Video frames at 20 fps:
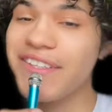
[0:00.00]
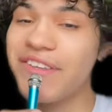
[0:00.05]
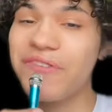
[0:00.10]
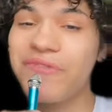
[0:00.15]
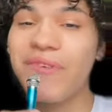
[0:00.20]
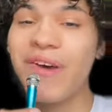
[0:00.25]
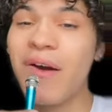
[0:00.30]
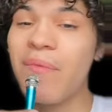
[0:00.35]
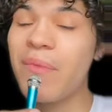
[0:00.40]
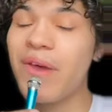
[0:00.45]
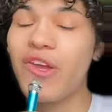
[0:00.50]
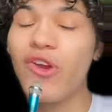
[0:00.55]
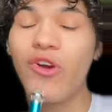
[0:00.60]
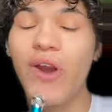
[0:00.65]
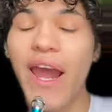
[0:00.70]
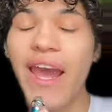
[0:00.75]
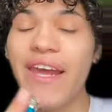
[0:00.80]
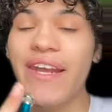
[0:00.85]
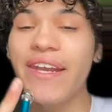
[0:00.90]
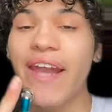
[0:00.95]
You feel me? You're
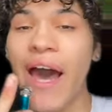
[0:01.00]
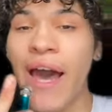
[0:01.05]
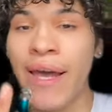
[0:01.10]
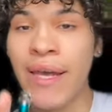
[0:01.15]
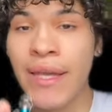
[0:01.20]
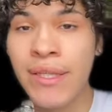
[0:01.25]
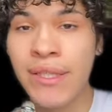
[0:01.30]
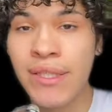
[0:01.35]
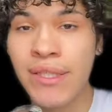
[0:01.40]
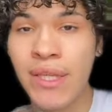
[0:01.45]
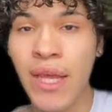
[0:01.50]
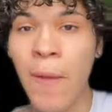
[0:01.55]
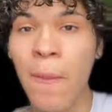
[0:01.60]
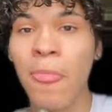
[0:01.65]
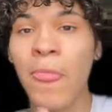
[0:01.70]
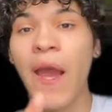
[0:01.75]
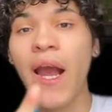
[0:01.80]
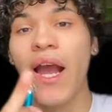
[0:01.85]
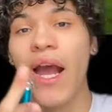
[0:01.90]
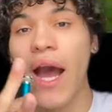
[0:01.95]
a nice,
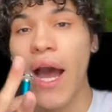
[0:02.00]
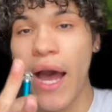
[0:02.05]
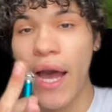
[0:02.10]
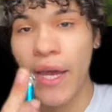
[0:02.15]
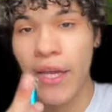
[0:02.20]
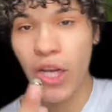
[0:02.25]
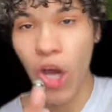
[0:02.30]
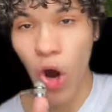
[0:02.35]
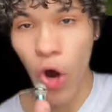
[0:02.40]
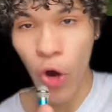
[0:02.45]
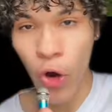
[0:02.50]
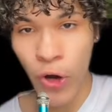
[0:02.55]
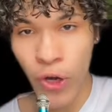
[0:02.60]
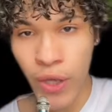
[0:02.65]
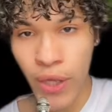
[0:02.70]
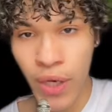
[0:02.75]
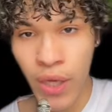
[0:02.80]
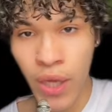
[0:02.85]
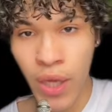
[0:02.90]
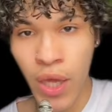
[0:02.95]

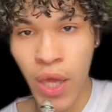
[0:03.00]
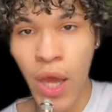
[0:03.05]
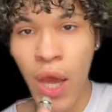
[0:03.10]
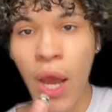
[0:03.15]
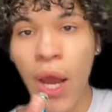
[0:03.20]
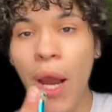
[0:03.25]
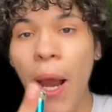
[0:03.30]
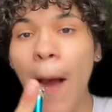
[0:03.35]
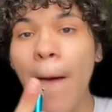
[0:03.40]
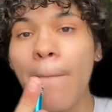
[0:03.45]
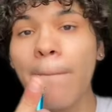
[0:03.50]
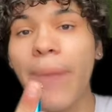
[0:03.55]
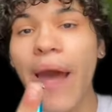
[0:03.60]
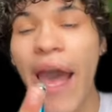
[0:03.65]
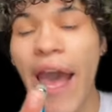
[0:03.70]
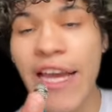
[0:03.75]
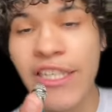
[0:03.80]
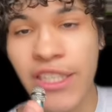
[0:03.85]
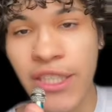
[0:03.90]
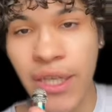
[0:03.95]
kind-hearted,
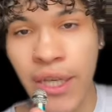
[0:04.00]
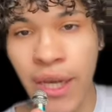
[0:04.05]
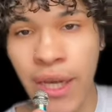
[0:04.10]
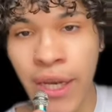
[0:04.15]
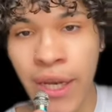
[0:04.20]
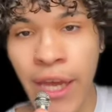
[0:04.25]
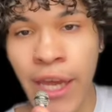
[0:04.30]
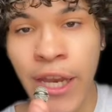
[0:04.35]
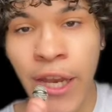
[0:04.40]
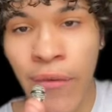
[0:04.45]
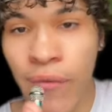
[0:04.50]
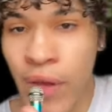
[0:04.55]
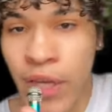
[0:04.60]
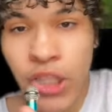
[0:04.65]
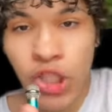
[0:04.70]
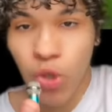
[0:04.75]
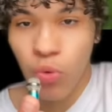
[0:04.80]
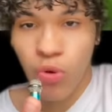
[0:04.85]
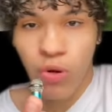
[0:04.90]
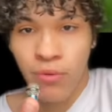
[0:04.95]
compassionate
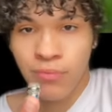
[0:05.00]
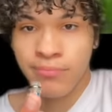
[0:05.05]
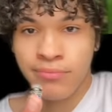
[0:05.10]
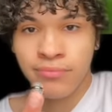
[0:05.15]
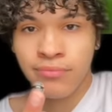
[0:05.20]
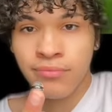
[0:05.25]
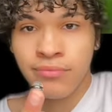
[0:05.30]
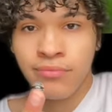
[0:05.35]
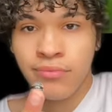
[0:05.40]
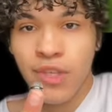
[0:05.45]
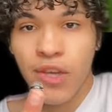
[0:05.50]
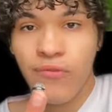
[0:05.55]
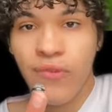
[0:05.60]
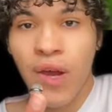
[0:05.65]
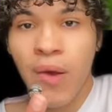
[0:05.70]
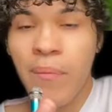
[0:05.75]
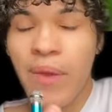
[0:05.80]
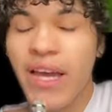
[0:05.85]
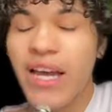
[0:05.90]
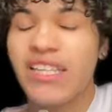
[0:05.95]
individual. You
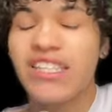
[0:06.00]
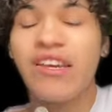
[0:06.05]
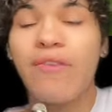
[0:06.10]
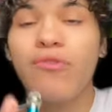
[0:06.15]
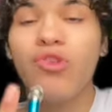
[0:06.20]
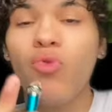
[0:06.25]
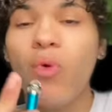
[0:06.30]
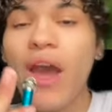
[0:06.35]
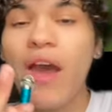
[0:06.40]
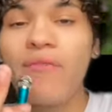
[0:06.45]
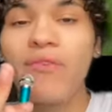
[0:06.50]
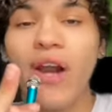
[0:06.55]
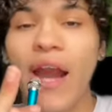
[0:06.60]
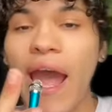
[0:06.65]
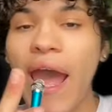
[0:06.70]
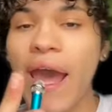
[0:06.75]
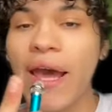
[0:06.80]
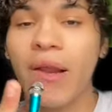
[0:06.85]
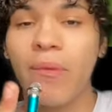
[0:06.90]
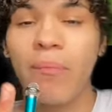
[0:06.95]
feel me? Because if you ever
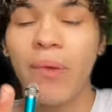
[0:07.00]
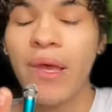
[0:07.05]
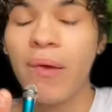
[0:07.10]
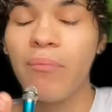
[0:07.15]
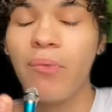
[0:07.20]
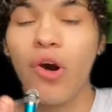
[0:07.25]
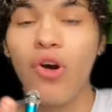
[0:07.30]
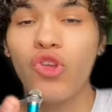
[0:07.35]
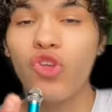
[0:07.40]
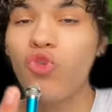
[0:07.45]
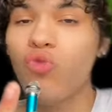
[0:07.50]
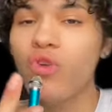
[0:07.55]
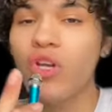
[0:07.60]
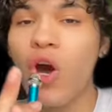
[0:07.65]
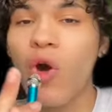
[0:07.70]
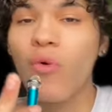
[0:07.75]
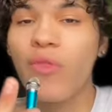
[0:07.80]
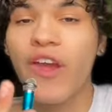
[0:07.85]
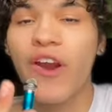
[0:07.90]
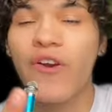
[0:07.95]
had a pit bull, you
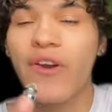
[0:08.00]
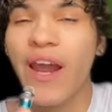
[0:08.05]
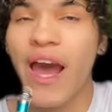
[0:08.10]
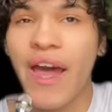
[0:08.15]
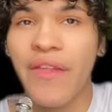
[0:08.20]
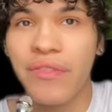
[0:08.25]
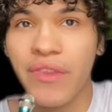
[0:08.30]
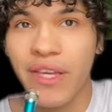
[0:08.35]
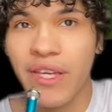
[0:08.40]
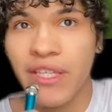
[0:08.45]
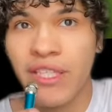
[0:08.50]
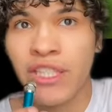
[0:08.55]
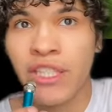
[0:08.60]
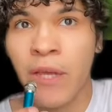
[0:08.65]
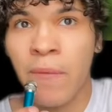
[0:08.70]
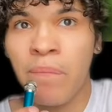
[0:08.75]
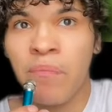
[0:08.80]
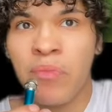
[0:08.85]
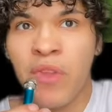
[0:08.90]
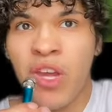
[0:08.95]
know they're not this
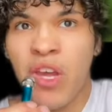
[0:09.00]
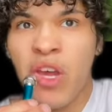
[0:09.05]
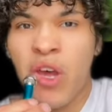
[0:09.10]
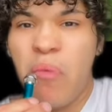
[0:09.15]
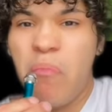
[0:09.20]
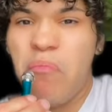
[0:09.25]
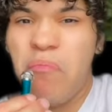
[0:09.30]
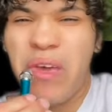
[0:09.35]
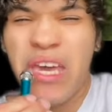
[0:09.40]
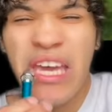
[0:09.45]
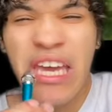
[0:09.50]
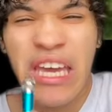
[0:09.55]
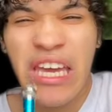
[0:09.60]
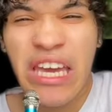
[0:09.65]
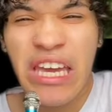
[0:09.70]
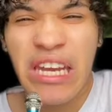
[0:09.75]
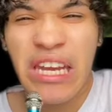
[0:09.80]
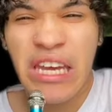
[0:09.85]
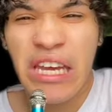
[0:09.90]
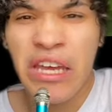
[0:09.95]

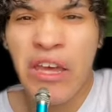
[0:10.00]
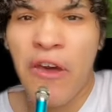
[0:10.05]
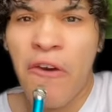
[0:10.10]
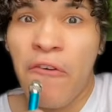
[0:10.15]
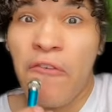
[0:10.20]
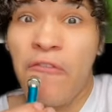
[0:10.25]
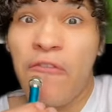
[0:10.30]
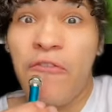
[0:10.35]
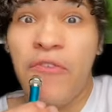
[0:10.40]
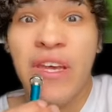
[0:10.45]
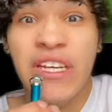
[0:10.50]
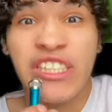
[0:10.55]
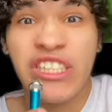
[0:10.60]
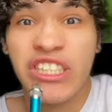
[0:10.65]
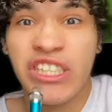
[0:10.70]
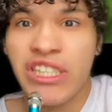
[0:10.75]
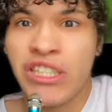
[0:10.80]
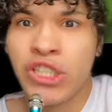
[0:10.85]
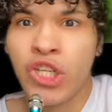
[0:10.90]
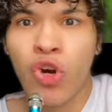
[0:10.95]
mean,
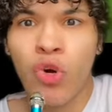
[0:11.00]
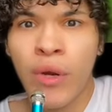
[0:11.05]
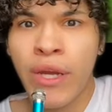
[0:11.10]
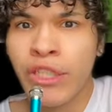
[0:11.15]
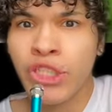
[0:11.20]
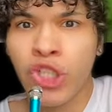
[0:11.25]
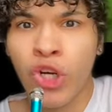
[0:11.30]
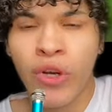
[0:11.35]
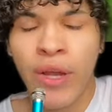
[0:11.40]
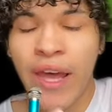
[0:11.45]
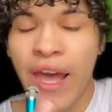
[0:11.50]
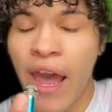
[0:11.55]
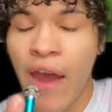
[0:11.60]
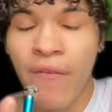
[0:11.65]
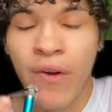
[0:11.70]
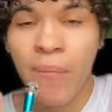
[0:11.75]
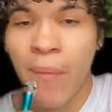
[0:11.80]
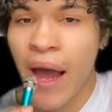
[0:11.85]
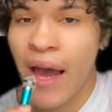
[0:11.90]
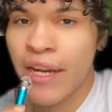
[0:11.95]
vicious creature that
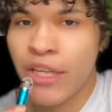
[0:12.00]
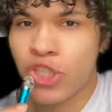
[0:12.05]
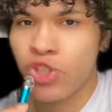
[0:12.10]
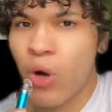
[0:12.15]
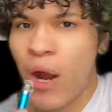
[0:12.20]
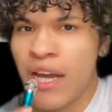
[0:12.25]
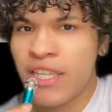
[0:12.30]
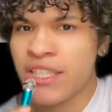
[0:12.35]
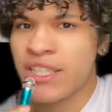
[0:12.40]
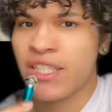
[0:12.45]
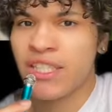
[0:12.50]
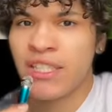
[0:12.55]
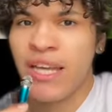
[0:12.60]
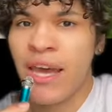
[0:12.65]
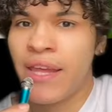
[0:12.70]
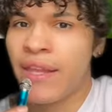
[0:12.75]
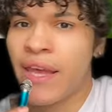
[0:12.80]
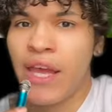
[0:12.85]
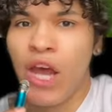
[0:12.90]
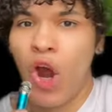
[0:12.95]
everybody tries to
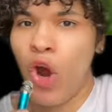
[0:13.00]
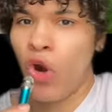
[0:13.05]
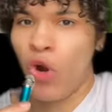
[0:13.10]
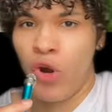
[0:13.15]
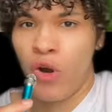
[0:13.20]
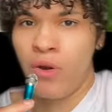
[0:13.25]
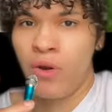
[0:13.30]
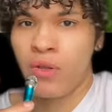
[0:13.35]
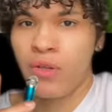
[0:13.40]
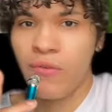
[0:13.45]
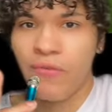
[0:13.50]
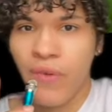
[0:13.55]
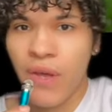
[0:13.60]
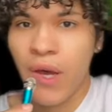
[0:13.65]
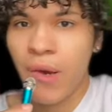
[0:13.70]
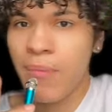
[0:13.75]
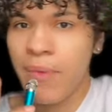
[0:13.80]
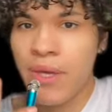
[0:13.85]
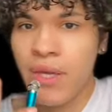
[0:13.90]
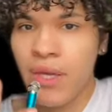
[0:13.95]
say they are. You feel me?